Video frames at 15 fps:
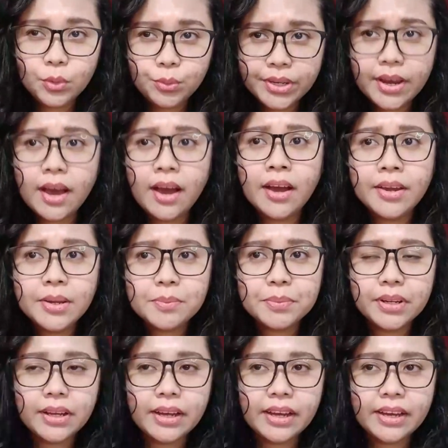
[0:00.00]
When I
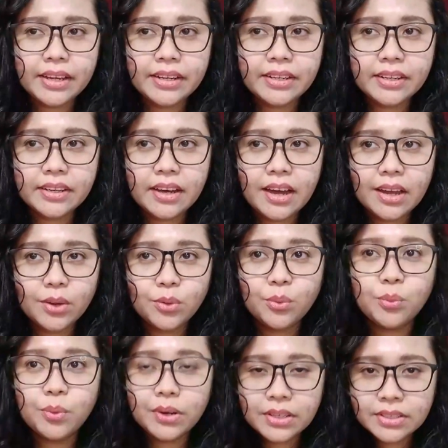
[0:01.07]
applied, I
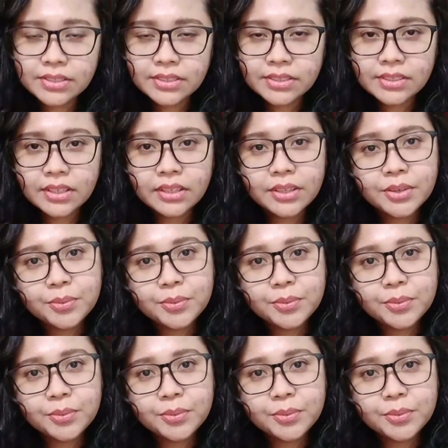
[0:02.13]
was